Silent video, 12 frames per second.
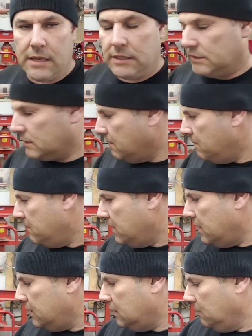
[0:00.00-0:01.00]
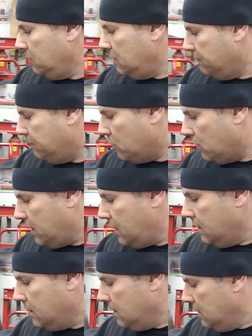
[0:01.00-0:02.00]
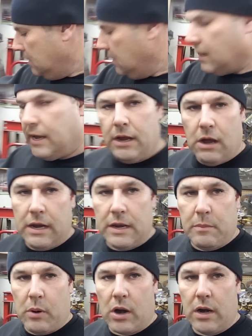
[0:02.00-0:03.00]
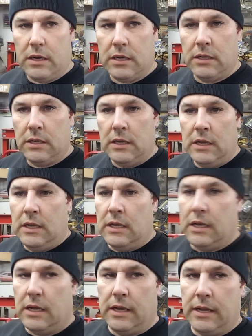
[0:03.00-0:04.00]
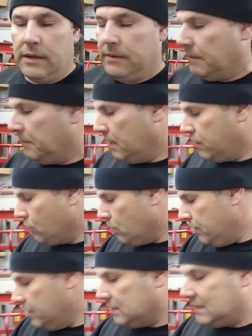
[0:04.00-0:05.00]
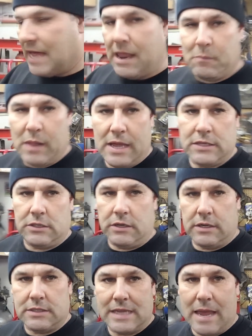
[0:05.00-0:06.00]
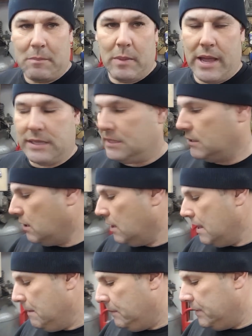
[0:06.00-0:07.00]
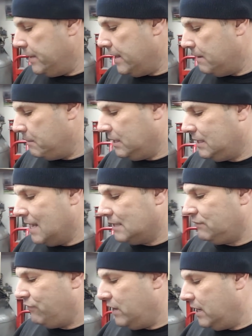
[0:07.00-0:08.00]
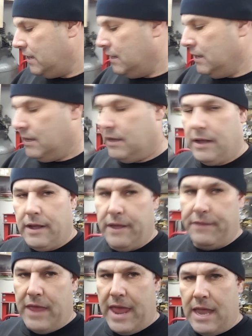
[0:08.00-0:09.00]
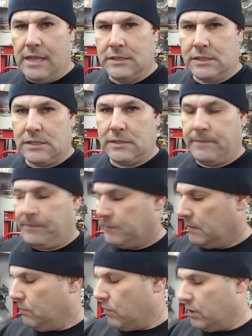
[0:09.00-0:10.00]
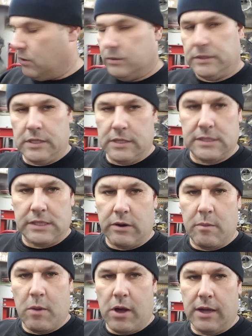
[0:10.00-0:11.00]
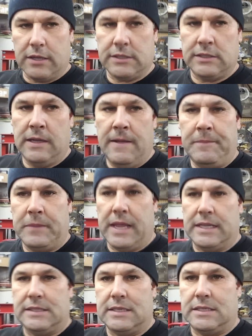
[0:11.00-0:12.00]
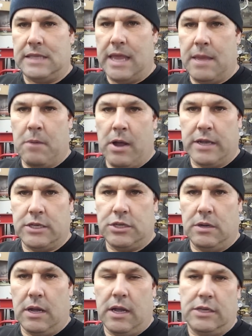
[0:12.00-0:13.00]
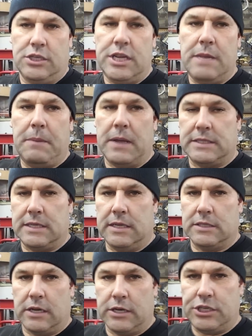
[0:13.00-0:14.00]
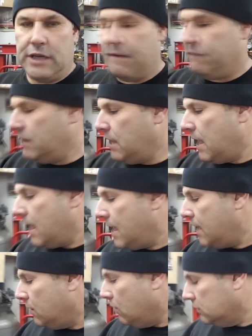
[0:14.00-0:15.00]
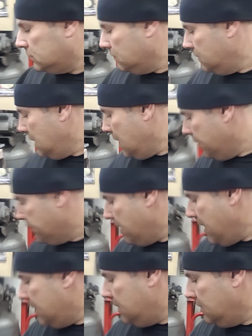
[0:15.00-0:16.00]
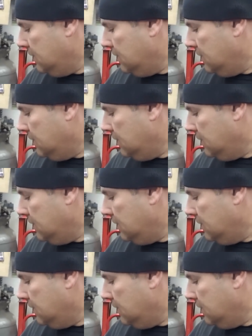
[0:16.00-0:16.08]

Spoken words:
and some WD-40. I got it apart. I'm gonna throw it in the sandblaster and sandblast it all up, and then I'm gonna test fit it. The ends where it goes into the steering box, it's the same on a Jeep as it is on a Chevy, and also the other end